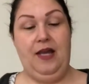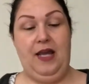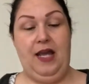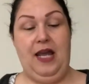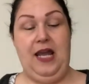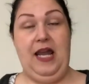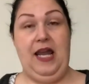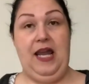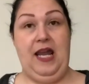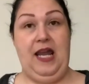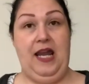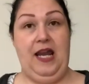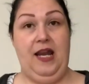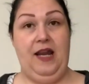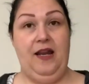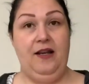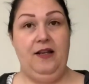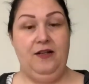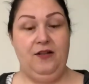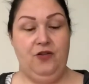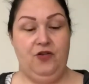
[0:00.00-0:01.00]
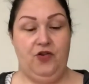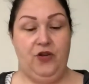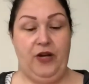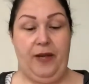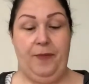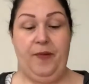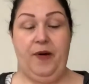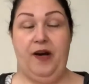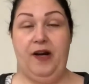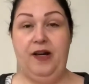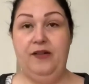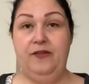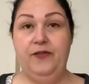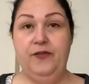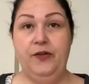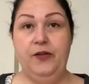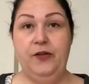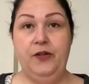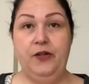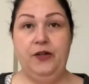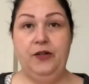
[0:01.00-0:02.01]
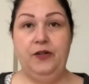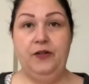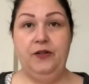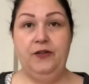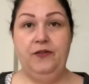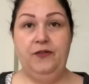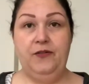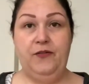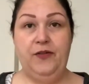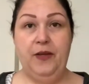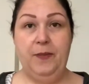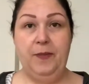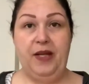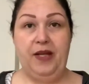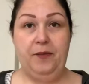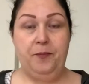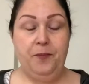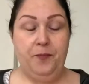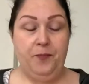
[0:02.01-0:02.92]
a tripod for filming.